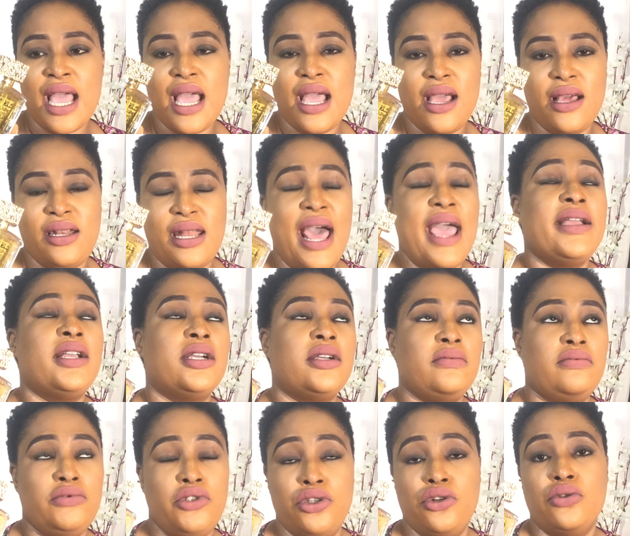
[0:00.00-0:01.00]
like,
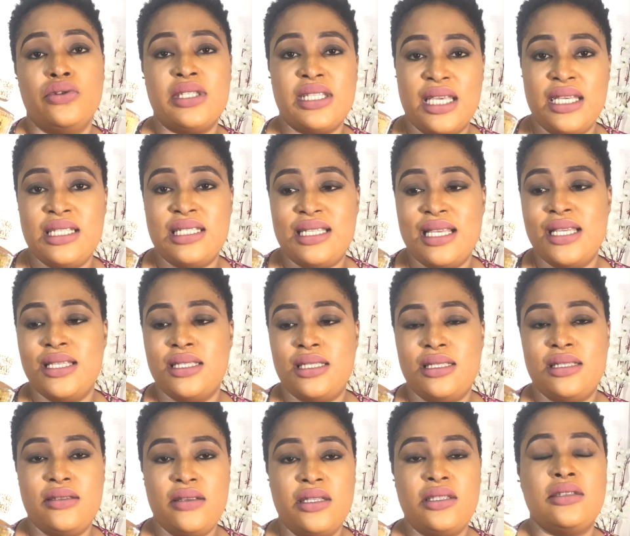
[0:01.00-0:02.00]
you know, skin
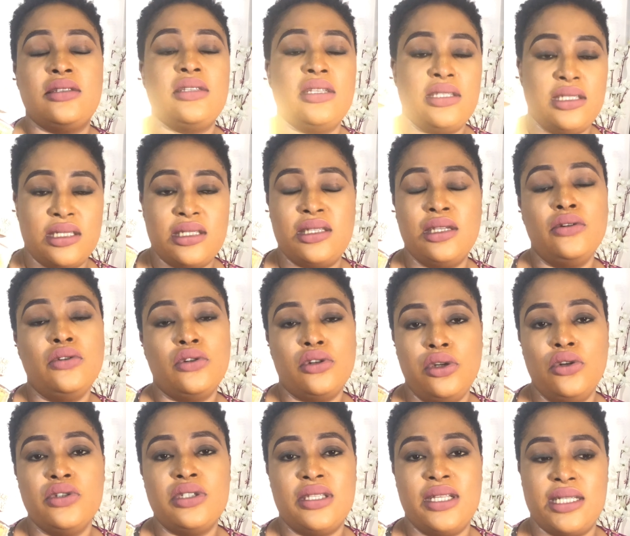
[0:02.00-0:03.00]
sense. It's still
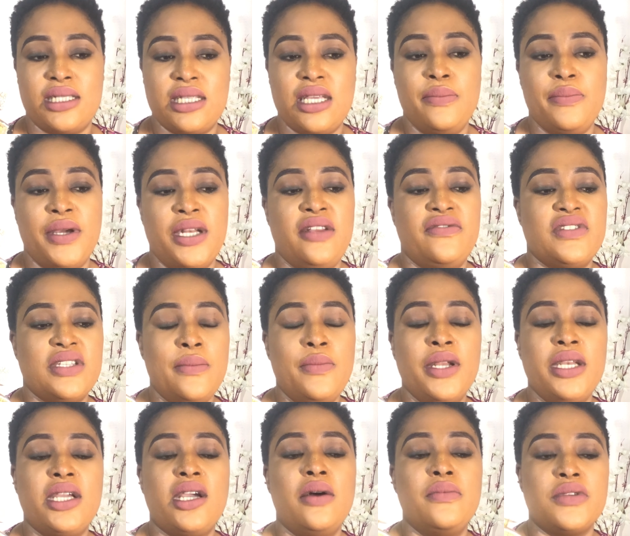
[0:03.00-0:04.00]
close to the skin, but if
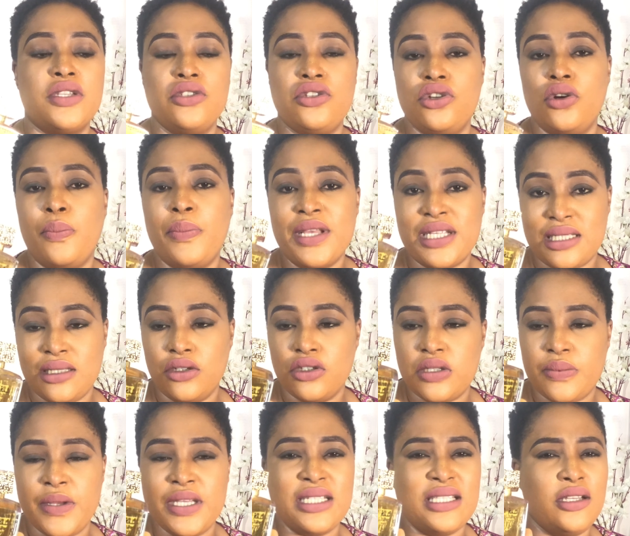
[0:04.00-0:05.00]
somebody comes into your personal
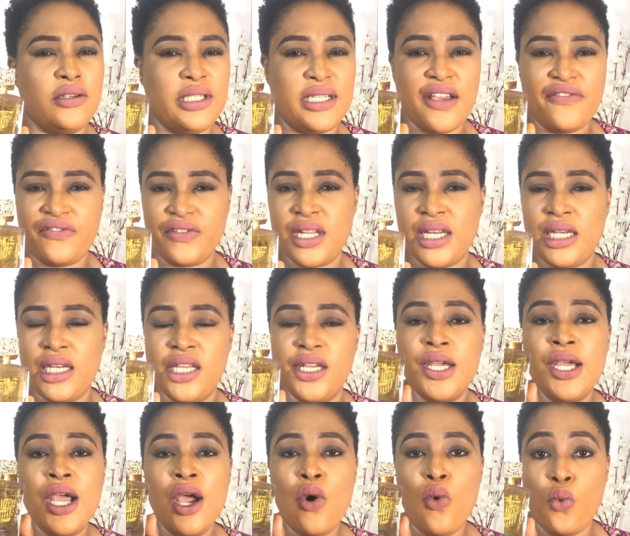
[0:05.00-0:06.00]
space, they definitely
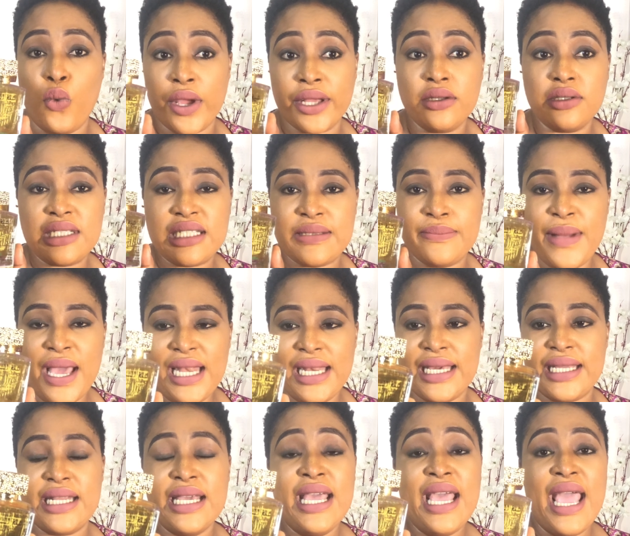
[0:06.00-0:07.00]
will smell
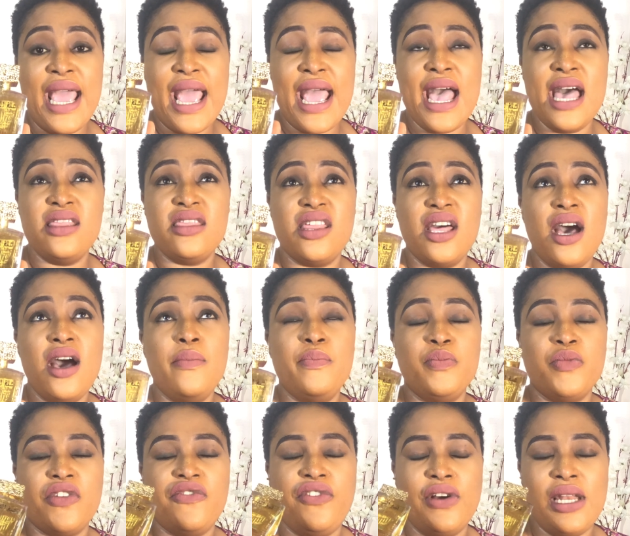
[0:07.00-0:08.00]
it. And
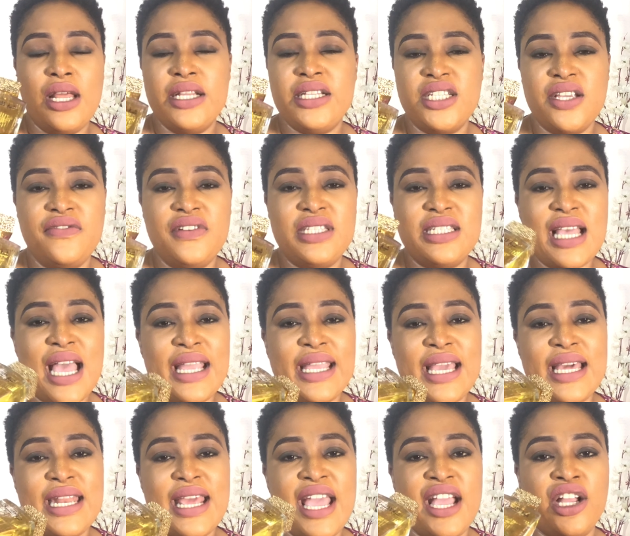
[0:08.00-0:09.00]
for longevity, I
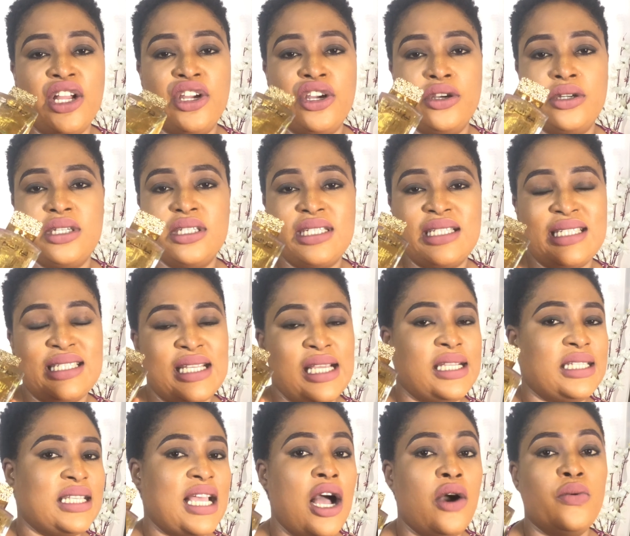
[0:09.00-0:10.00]
get a good
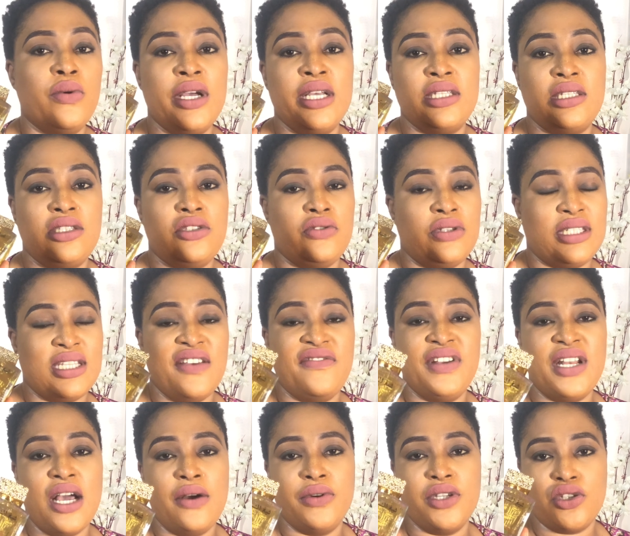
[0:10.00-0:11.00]
6 hours to
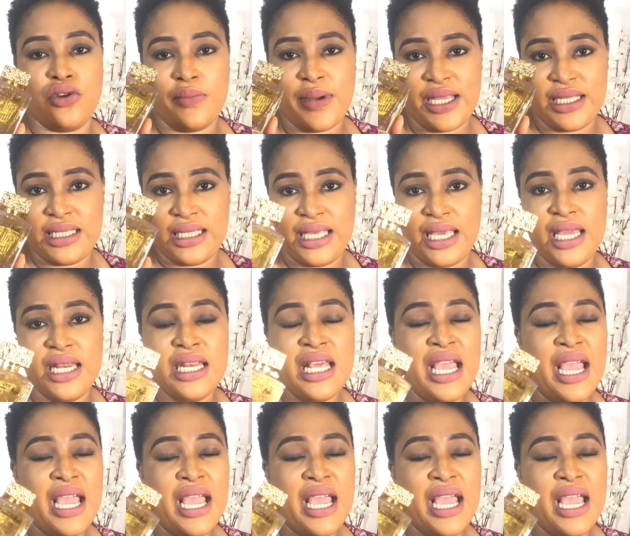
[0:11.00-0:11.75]
7 hours on my skin,